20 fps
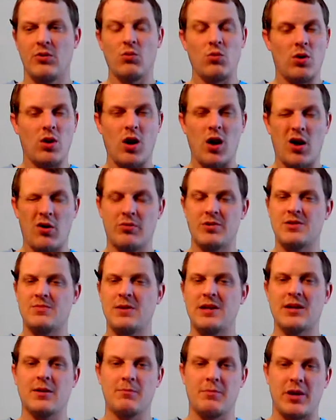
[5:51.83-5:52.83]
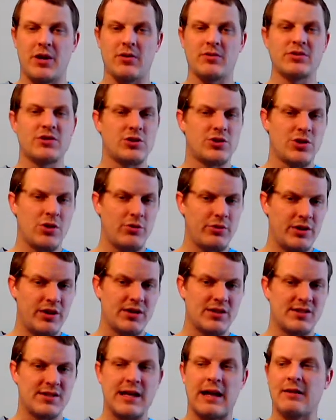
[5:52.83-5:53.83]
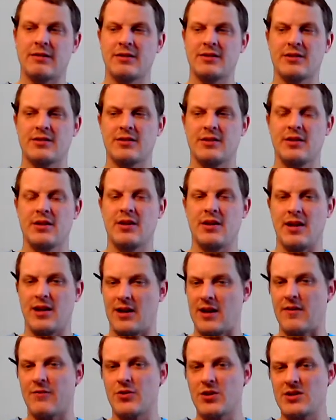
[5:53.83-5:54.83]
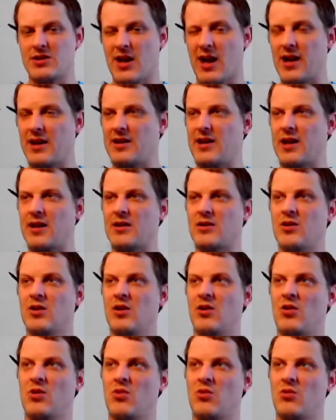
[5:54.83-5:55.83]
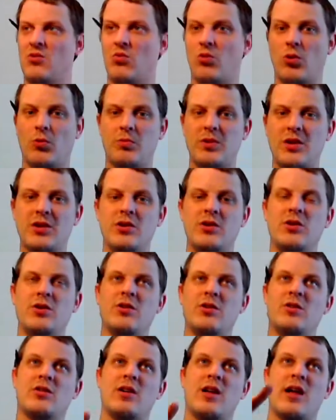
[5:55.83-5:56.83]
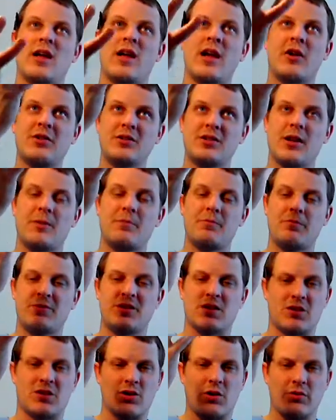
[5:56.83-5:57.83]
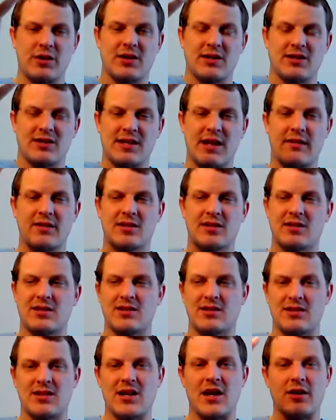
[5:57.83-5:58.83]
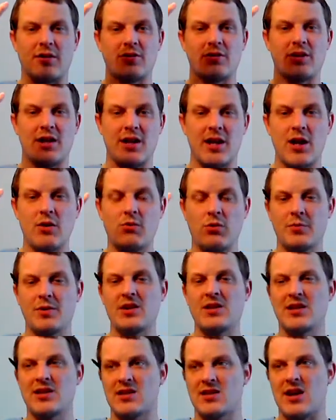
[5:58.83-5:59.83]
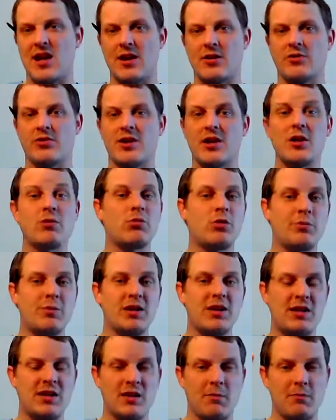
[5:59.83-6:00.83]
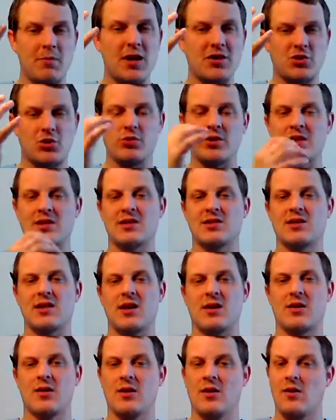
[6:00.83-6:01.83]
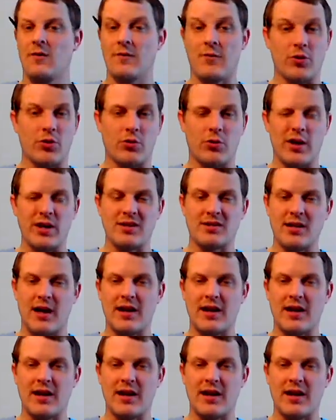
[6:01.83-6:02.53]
will always be compared to Tony Gonzalez. And every tight end will be held up to Tony Gonzalez's standard. He will be the standard. He will be the measuring stick for great